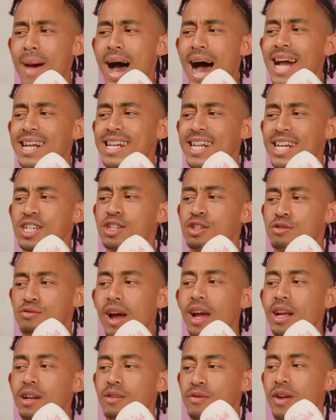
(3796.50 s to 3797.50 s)
maddest
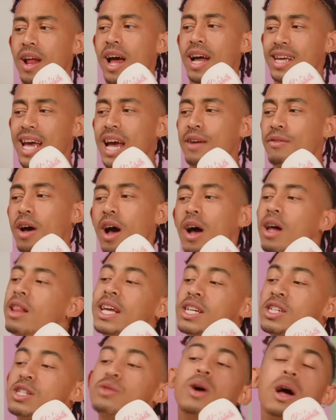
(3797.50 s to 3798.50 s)
red flag ever.
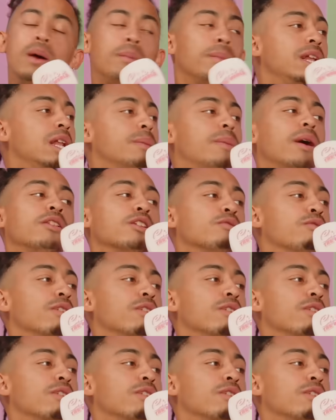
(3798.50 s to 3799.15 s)
This is what I mean about the